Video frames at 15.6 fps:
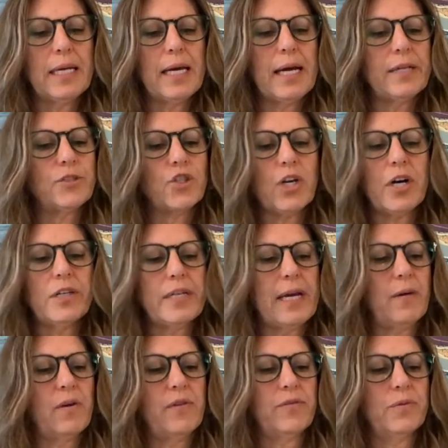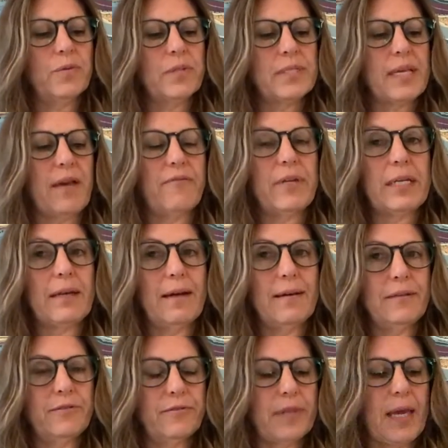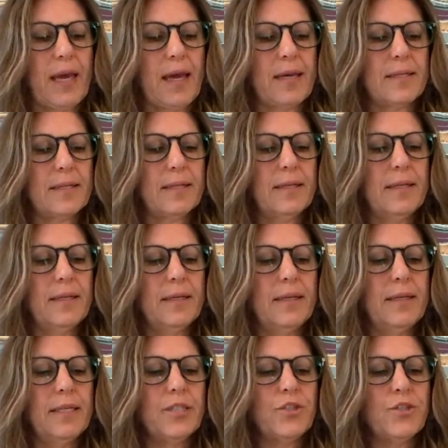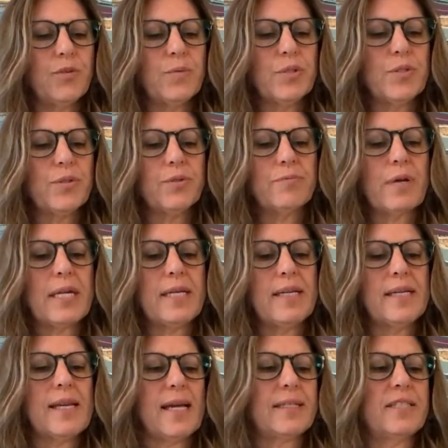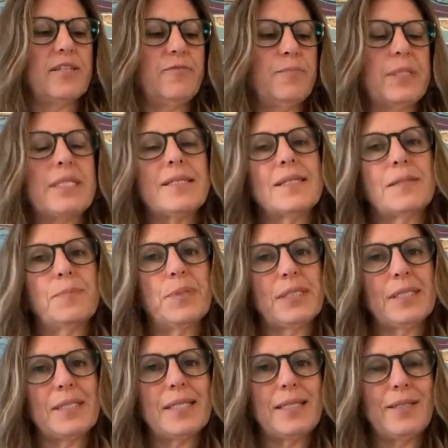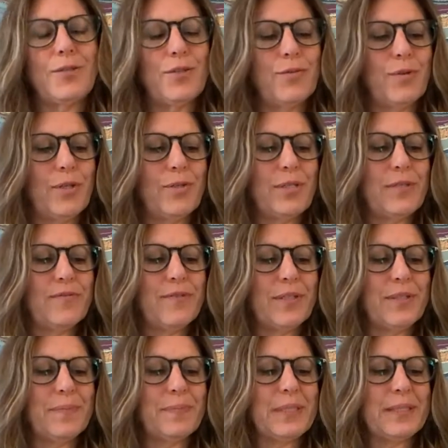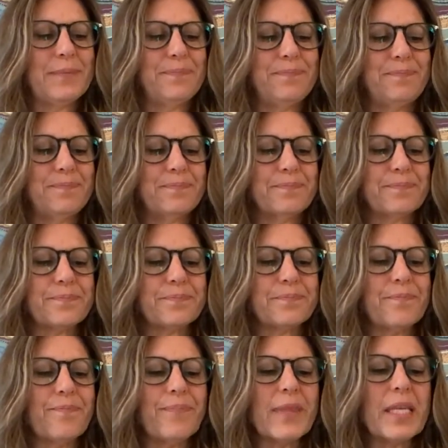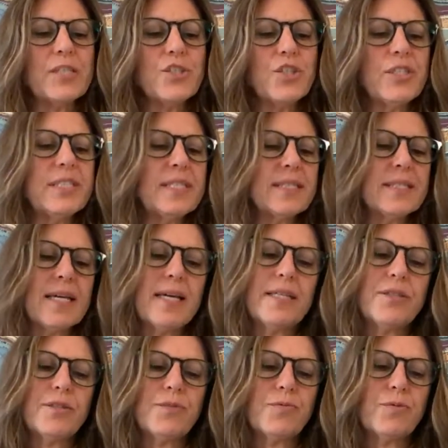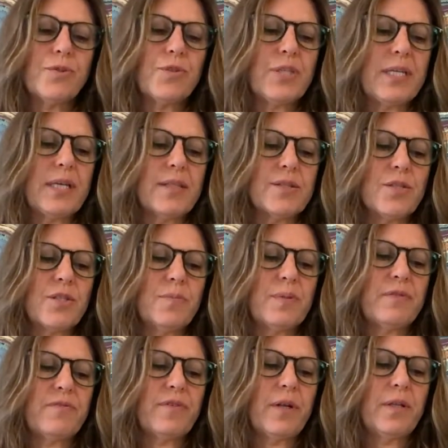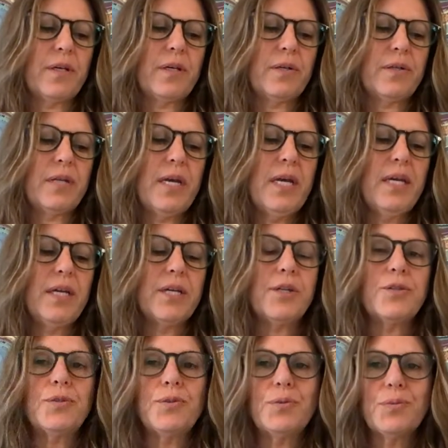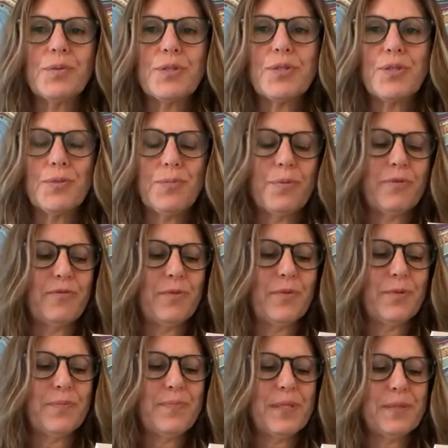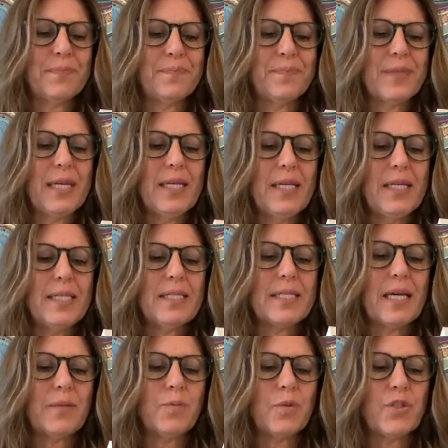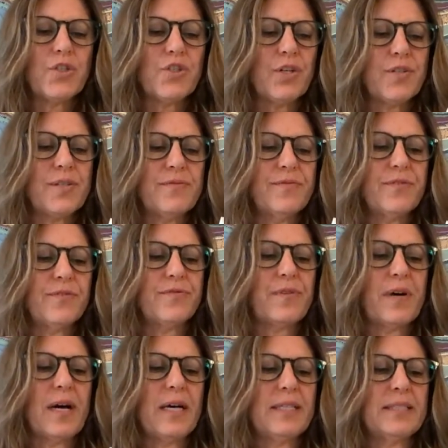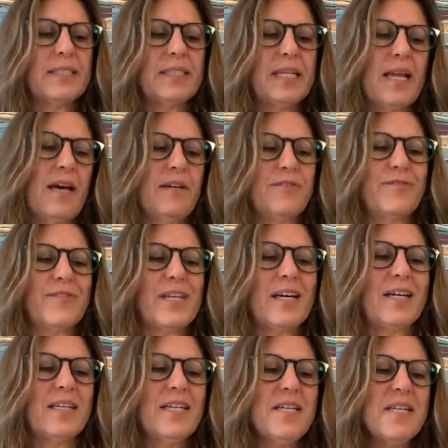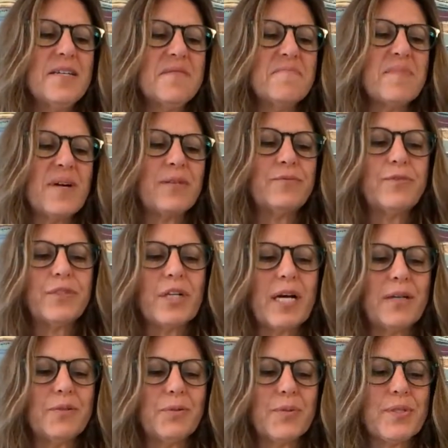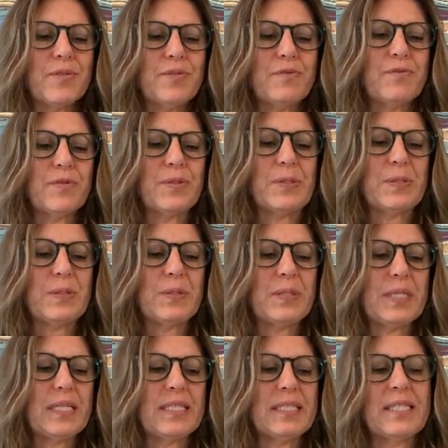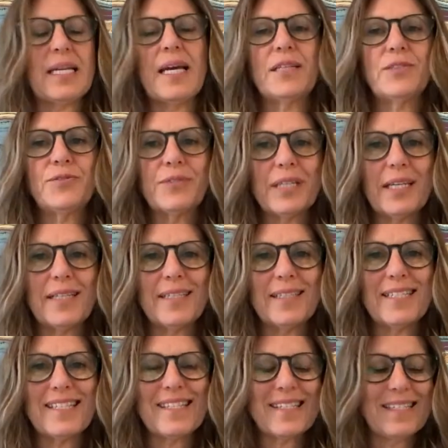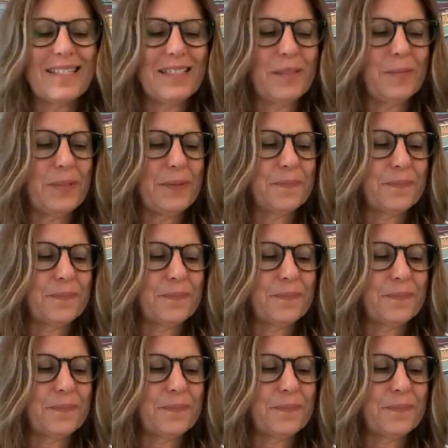Our child, however, was having none of that. She was already an active participant in her own development. She dictated the routines to be followed and who was to perform them. Dad was chosen for fun and laughter, Mum for cuddles and food, and Nana for getting to sleep.